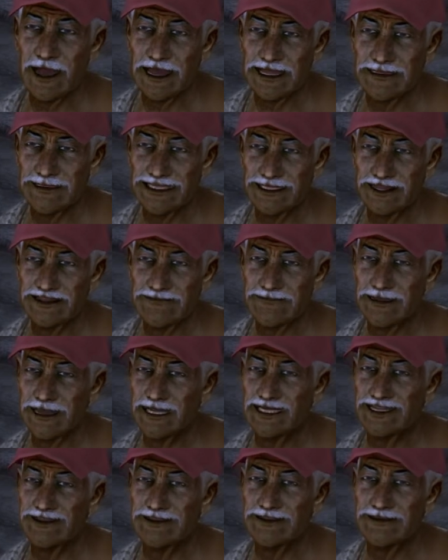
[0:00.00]
to get into the
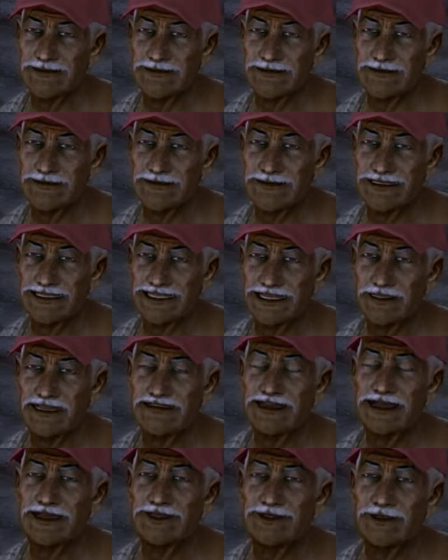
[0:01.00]
bunker.
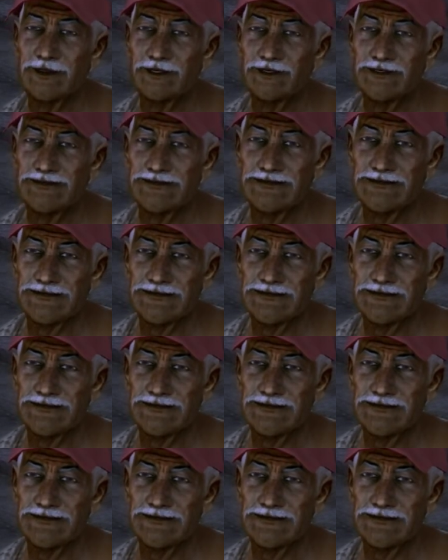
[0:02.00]
Navarro.